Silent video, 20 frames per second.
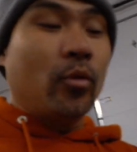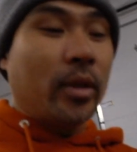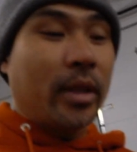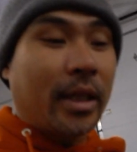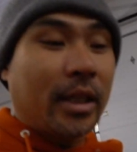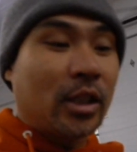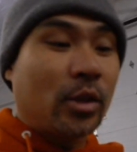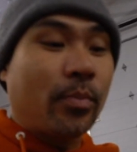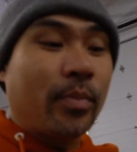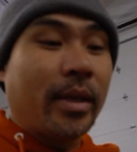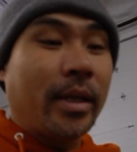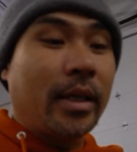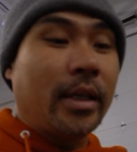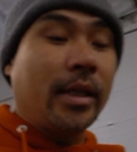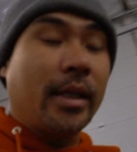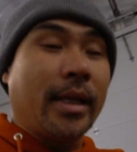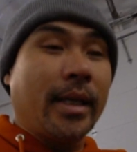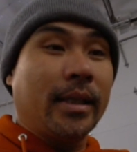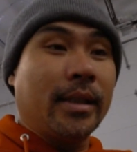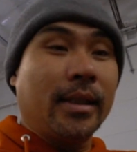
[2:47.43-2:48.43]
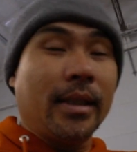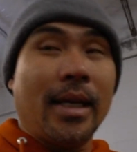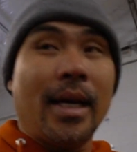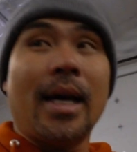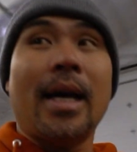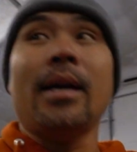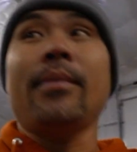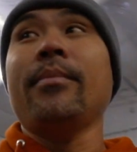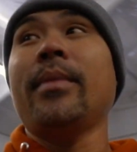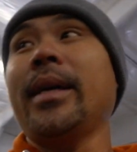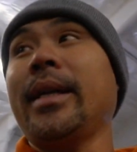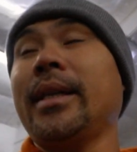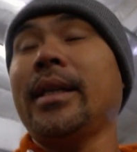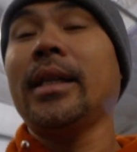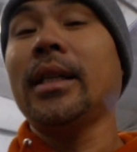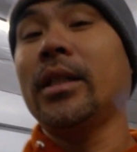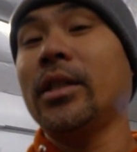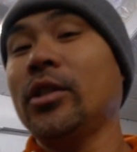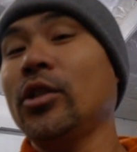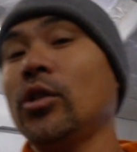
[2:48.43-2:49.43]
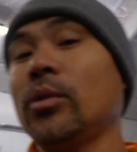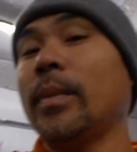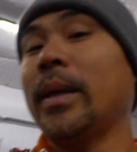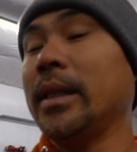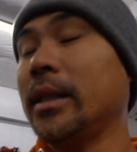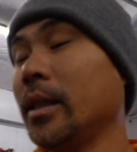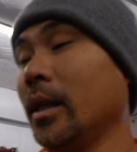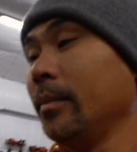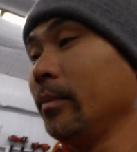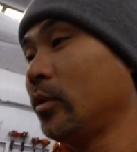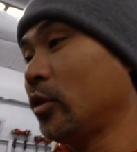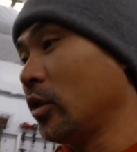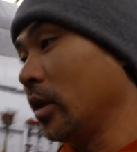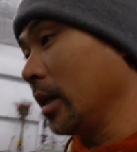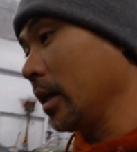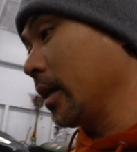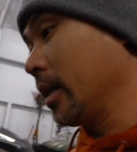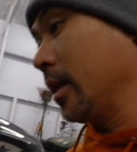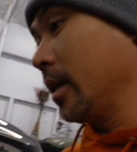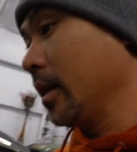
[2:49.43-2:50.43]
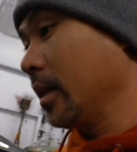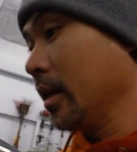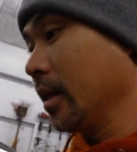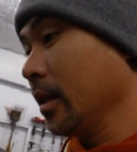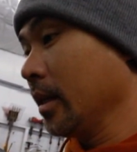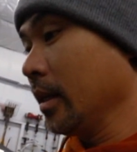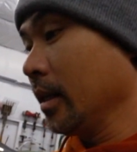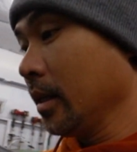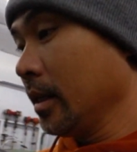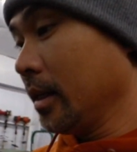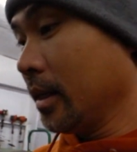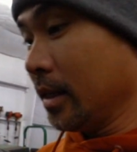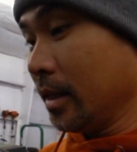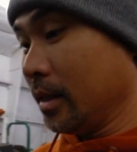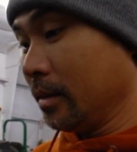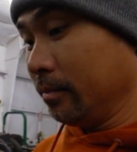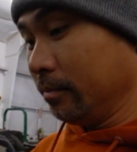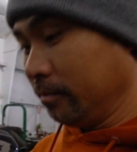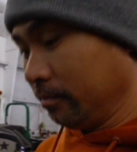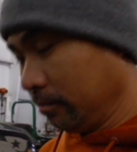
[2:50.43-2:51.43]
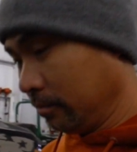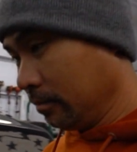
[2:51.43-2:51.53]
with that spreader, you guys, I might need to use my dump truck um,